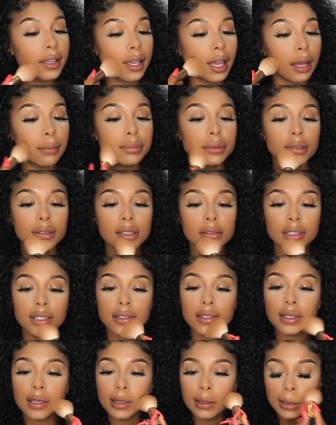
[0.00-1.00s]
kept
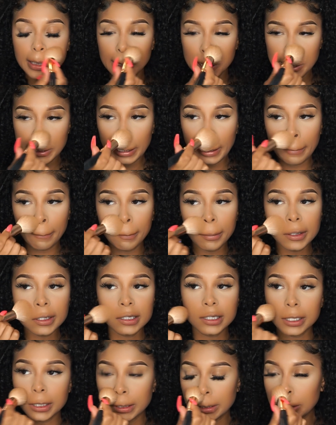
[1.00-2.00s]
us in the same
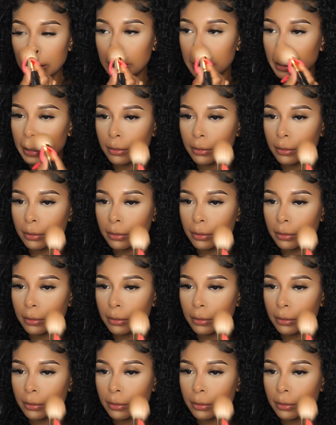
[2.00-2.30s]
position.